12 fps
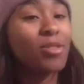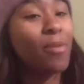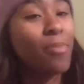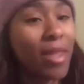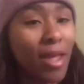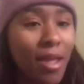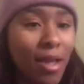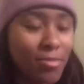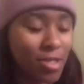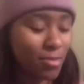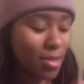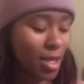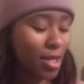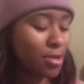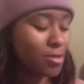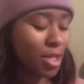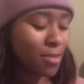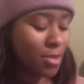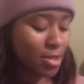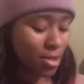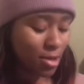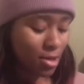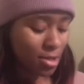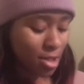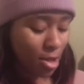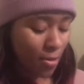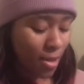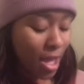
just playing. Don't take me seriously.